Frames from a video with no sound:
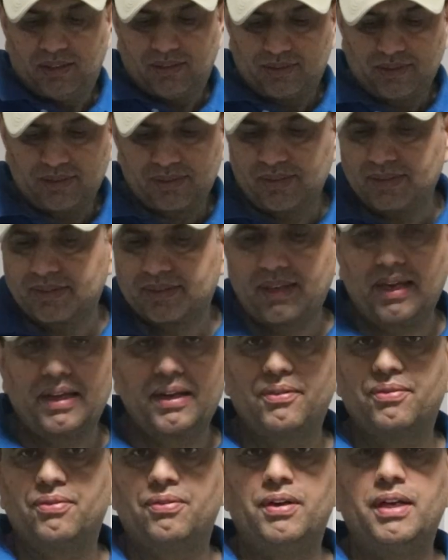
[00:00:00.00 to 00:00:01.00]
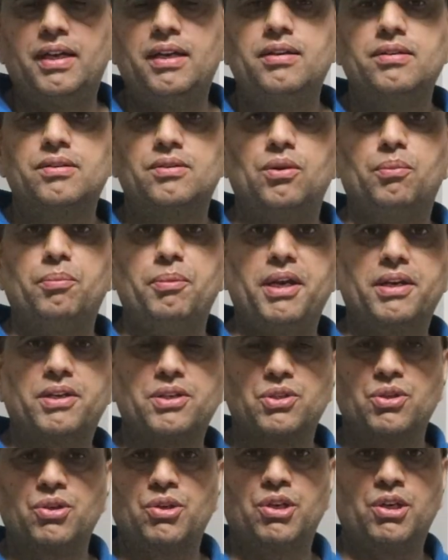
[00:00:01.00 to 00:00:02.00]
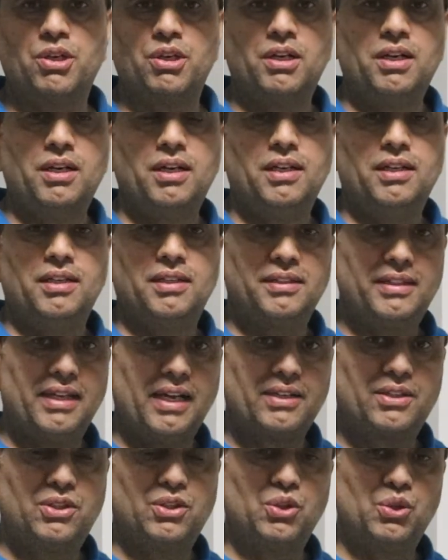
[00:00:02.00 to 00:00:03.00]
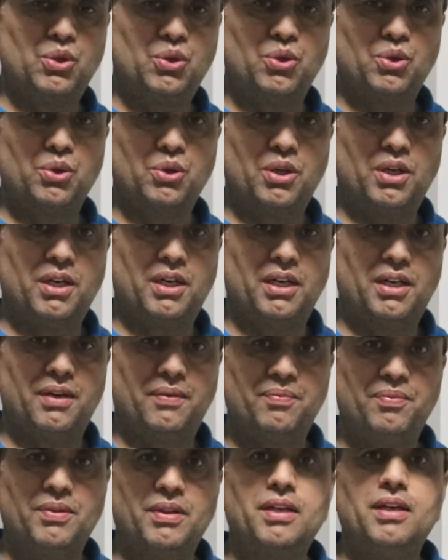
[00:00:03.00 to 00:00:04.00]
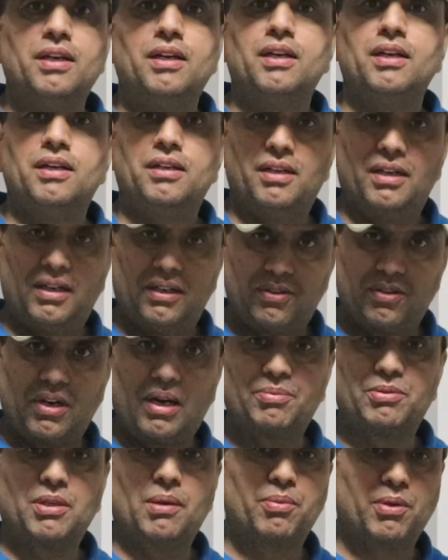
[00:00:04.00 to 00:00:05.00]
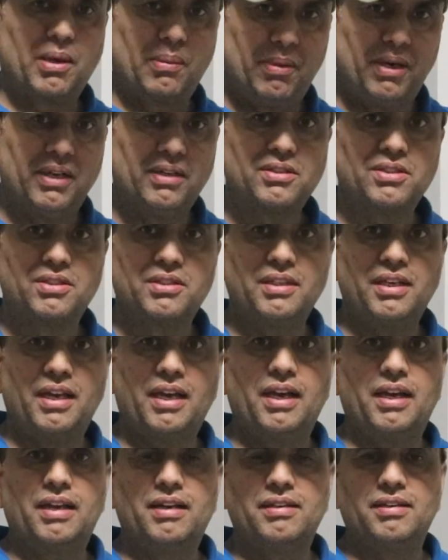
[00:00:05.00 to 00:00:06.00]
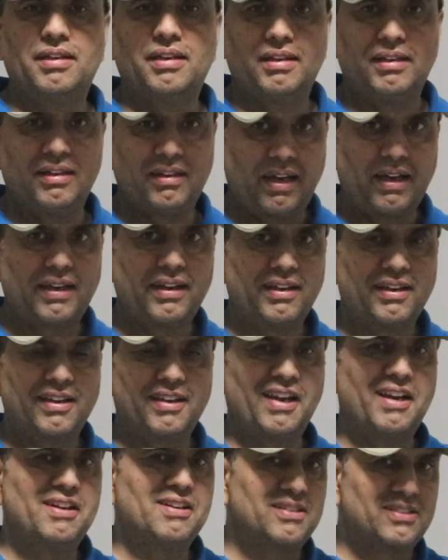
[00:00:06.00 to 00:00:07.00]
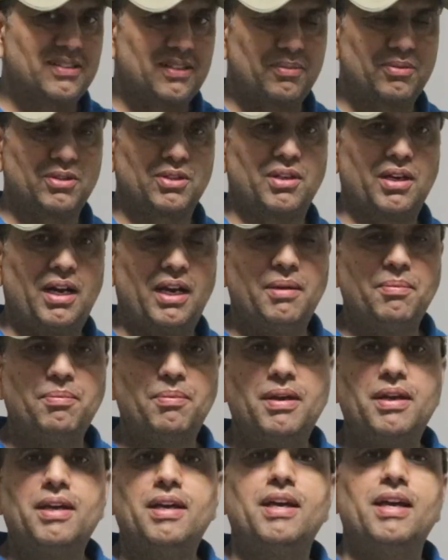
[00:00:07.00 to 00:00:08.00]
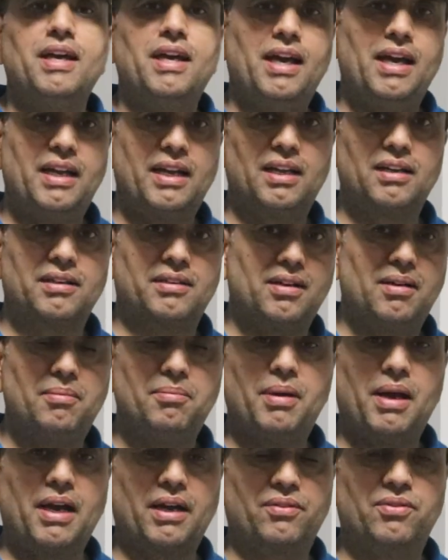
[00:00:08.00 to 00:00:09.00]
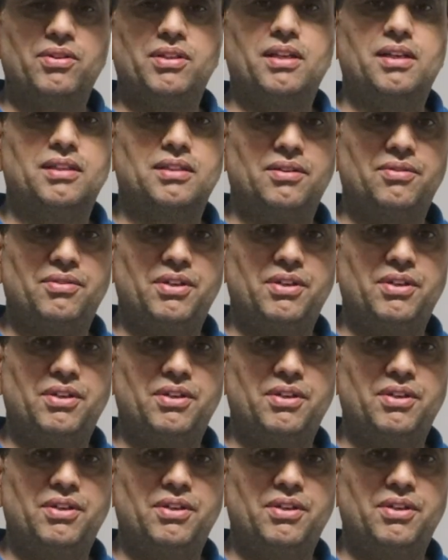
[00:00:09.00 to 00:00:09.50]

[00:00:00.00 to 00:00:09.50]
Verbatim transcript: this is kind of free, so make sure that you uh, uh drop some comments and uh, like and subscribe and I'll come back with another